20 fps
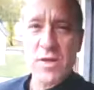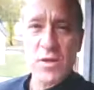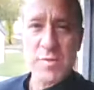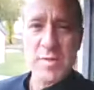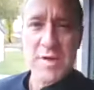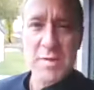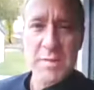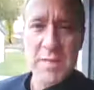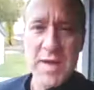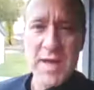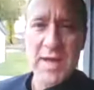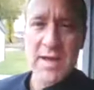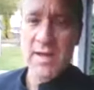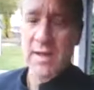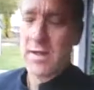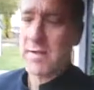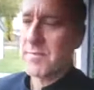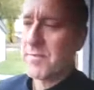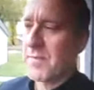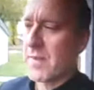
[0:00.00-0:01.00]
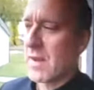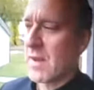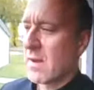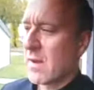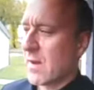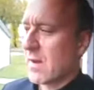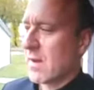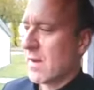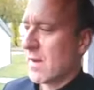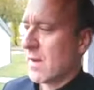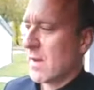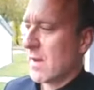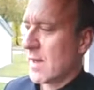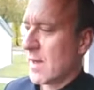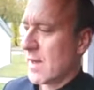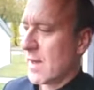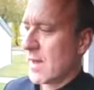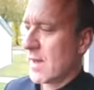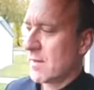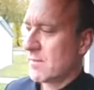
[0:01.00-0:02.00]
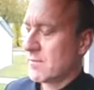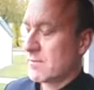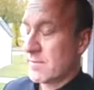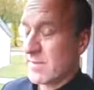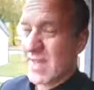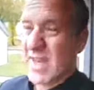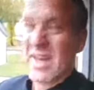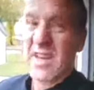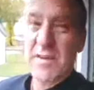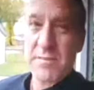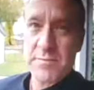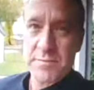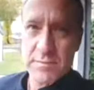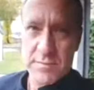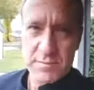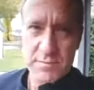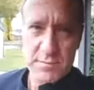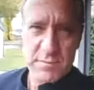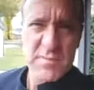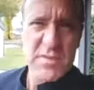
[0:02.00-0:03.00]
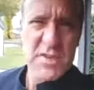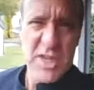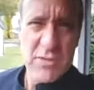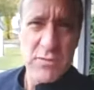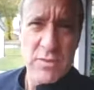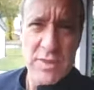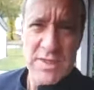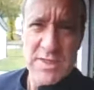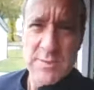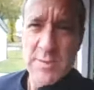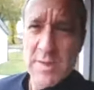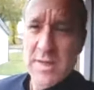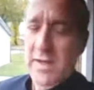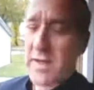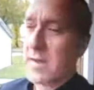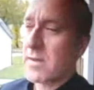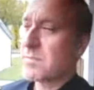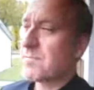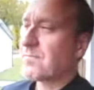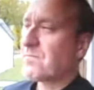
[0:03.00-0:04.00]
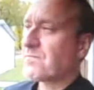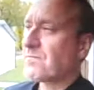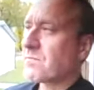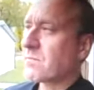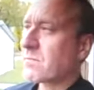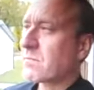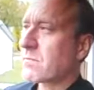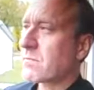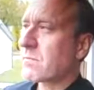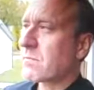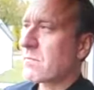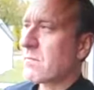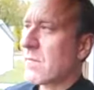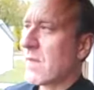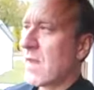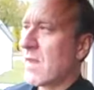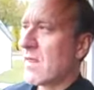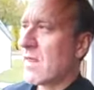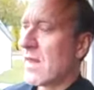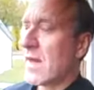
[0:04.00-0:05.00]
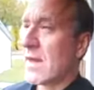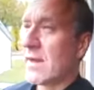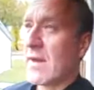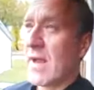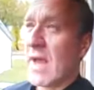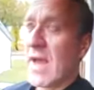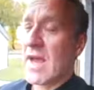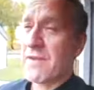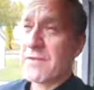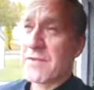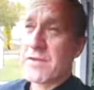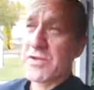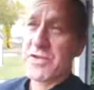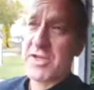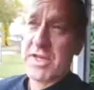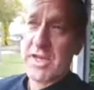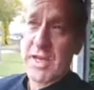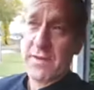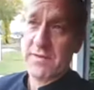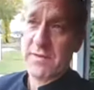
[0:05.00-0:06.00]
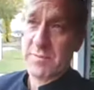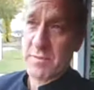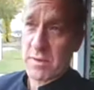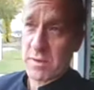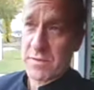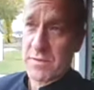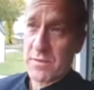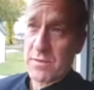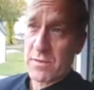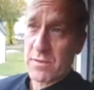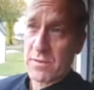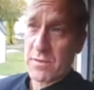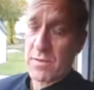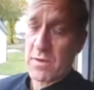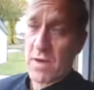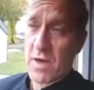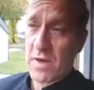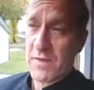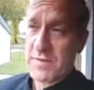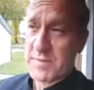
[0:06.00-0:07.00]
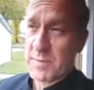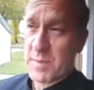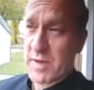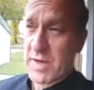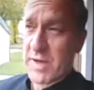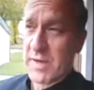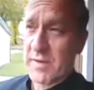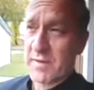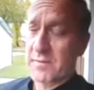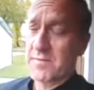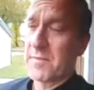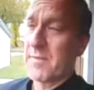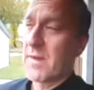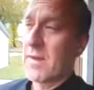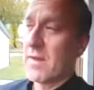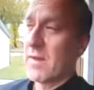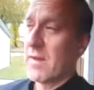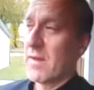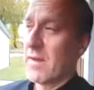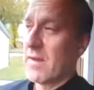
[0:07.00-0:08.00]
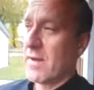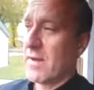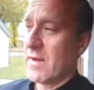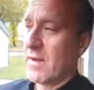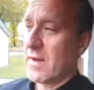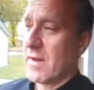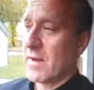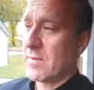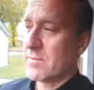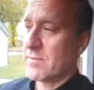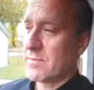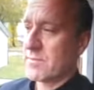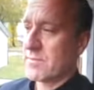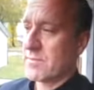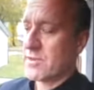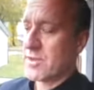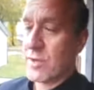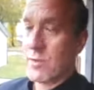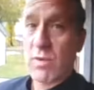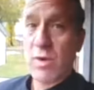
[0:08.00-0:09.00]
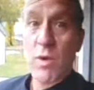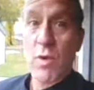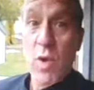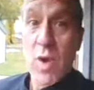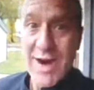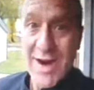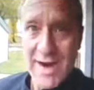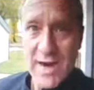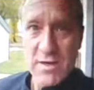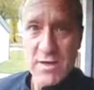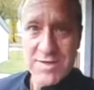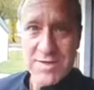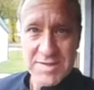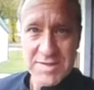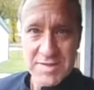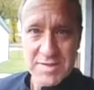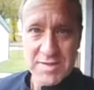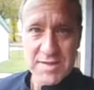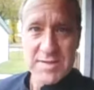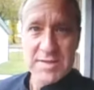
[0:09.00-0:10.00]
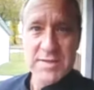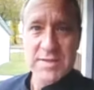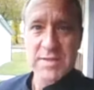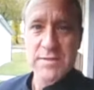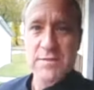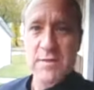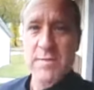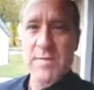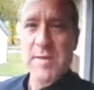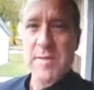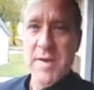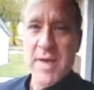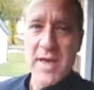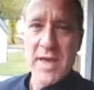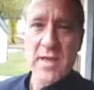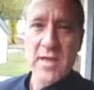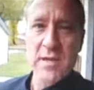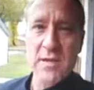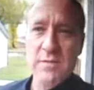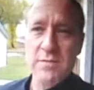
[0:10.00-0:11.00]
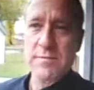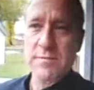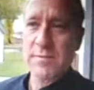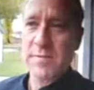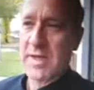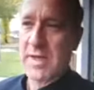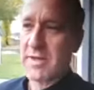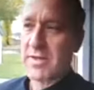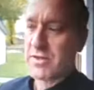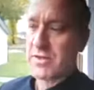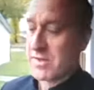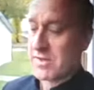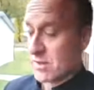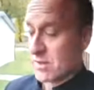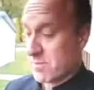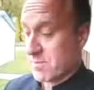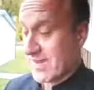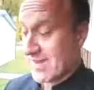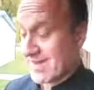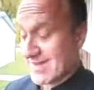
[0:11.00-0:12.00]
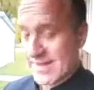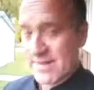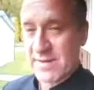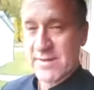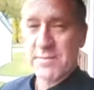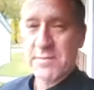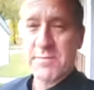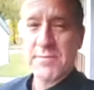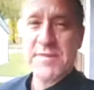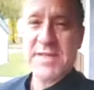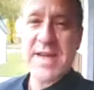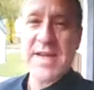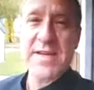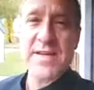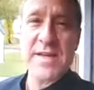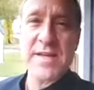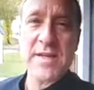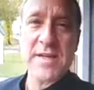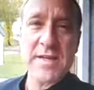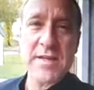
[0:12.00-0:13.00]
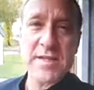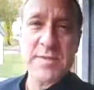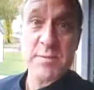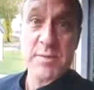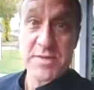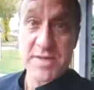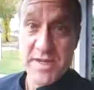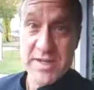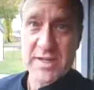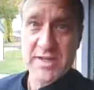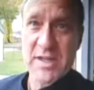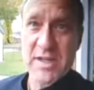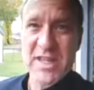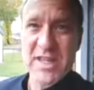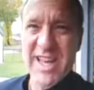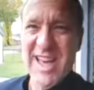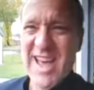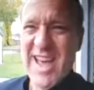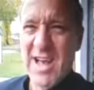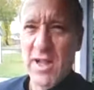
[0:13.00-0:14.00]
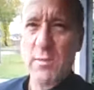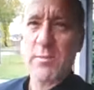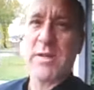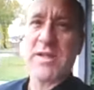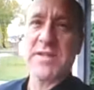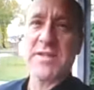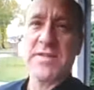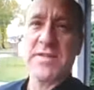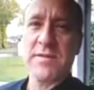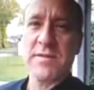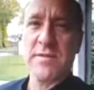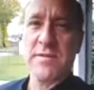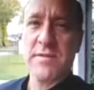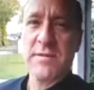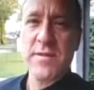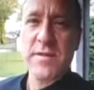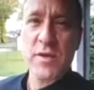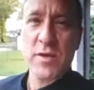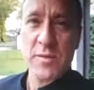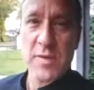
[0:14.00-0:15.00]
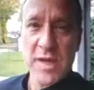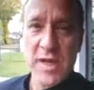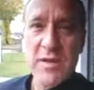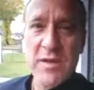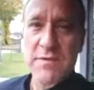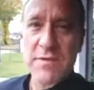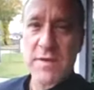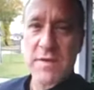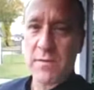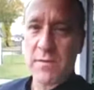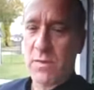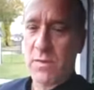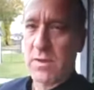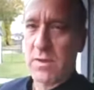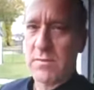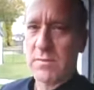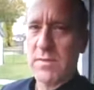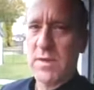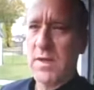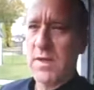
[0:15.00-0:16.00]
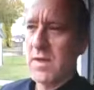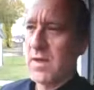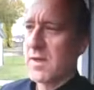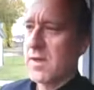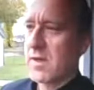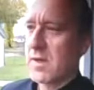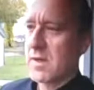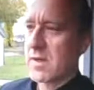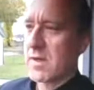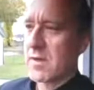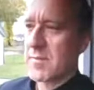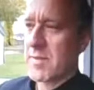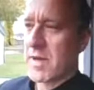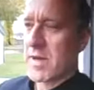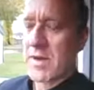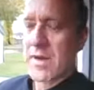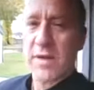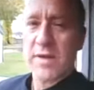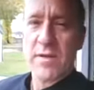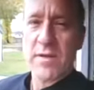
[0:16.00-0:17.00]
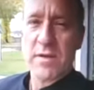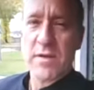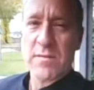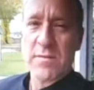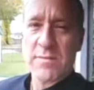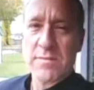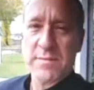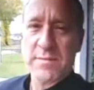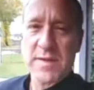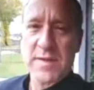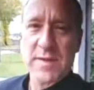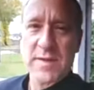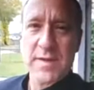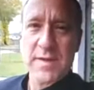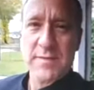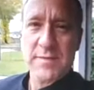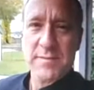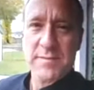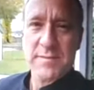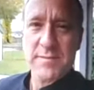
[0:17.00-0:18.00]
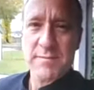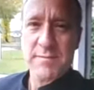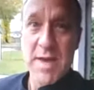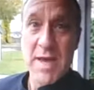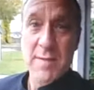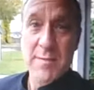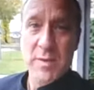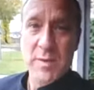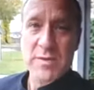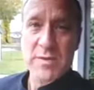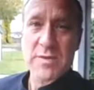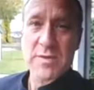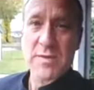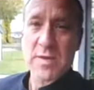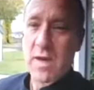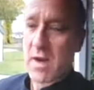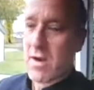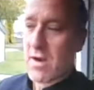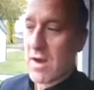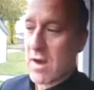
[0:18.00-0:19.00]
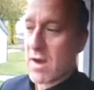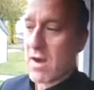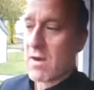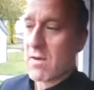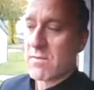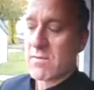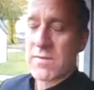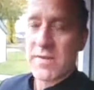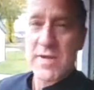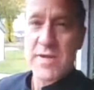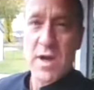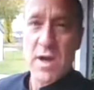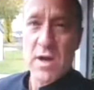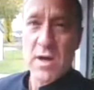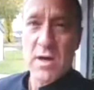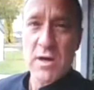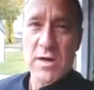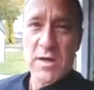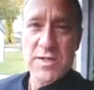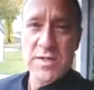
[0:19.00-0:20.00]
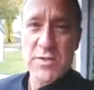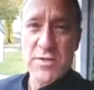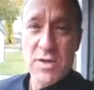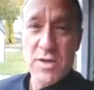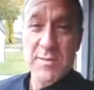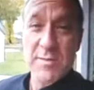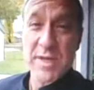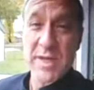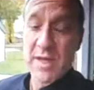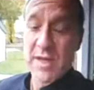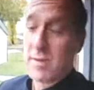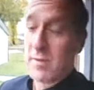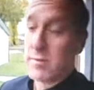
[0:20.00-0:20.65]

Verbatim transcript: the human male, um, in a generally speaking, that after she gives birth to her offspring, um, she requires assistance from the male because she's so busy tending to this particularly helpless human infant. We're, compared to other um, mammals, our, our young are extremely